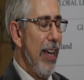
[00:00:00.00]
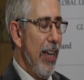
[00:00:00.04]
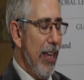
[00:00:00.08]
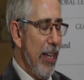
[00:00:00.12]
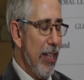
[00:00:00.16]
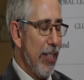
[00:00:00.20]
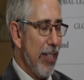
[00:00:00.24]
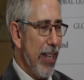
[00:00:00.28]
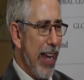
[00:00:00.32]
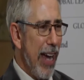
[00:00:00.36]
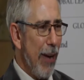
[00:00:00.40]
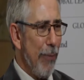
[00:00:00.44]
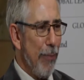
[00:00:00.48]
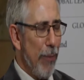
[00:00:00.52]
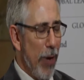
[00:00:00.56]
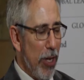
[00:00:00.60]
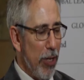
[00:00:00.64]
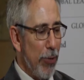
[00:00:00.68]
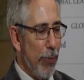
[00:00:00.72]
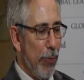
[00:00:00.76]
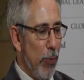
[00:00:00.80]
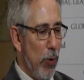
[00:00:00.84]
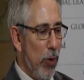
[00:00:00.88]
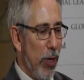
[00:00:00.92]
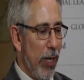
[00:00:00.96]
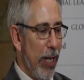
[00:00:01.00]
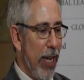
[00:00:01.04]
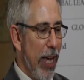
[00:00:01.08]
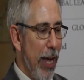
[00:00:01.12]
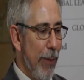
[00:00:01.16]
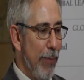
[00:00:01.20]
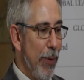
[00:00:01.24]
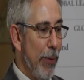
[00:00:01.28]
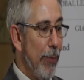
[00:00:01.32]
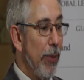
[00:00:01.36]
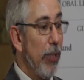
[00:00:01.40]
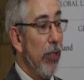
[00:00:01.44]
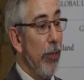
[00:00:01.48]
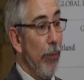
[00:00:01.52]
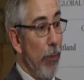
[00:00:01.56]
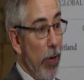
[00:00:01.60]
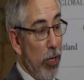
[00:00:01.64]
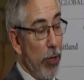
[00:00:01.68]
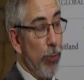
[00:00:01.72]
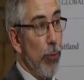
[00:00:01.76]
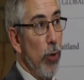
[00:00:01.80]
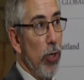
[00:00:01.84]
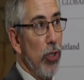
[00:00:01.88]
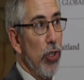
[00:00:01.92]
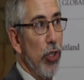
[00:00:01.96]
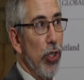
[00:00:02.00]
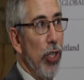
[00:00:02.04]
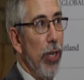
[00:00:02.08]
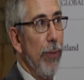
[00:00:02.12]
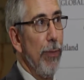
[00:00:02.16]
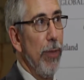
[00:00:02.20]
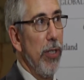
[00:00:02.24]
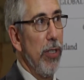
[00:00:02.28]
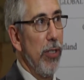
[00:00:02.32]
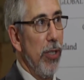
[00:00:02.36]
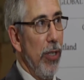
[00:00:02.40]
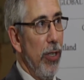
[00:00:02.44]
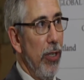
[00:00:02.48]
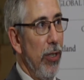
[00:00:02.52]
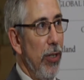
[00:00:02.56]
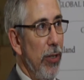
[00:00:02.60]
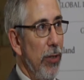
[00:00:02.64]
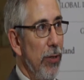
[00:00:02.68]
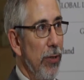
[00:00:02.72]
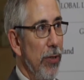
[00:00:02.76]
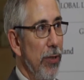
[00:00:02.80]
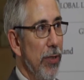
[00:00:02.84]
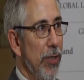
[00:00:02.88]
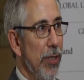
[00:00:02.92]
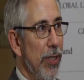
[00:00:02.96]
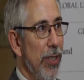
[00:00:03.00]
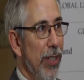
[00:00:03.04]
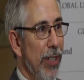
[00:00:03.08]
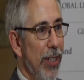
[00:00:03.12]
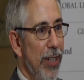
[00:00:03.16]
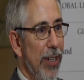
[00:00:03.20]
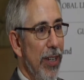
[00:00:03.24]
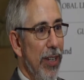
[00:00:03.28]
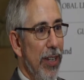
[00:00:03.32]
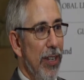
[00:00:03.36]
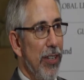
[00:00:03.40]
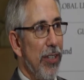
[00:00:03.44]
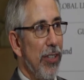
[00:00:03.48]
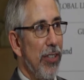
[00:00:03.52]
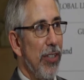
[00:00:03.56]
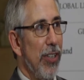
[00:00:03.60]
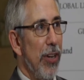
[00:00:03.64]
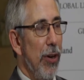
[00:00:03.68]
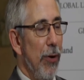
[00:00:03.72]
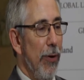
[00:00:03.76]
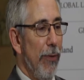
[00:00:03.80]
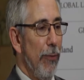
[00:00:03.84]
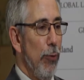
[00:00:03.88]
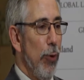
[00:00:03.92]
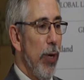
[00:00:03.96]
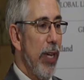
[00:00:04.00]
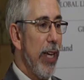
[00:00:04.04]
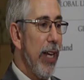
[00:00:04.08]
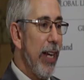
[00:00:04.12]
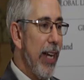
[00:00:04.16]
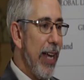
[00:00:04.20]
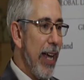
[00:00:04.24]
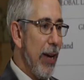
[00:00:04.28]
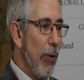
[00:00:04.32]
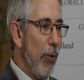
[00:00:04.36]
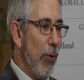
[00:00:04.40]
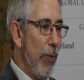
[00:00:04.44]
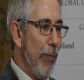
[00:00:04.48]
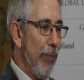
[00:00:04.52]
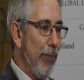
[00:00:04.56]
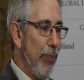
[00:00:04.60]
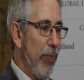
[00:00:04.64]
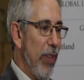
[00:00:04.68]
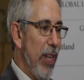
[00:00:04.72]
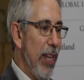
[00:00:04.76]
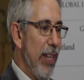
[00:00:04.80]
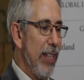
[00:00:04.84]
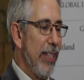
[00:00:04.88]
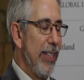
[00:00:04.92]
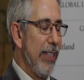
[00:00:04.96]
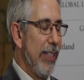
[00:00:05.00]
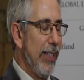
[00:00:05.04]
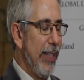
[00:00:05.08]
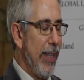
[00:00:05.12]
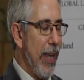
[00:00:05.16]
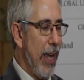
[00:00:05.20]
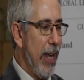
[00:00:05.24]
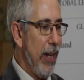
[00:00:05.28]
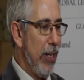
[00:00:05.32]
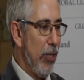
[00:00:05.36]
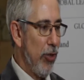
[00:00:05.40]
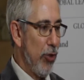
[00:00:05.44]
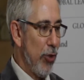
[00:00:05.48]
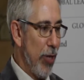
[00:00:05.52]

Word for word: is now much more capable and much more cheaper to use. So if we could get data